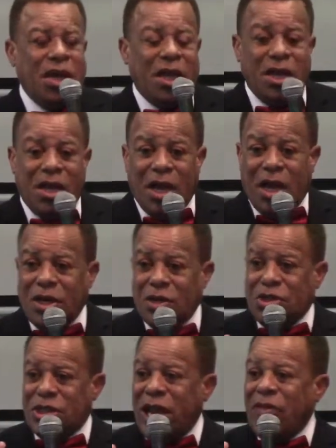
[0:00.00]
and
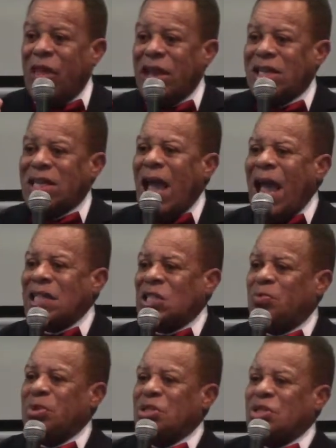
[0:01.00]
understanding that
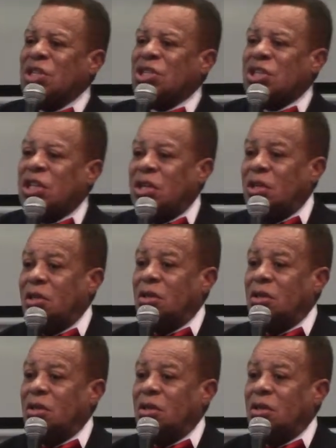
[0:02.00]
cast position.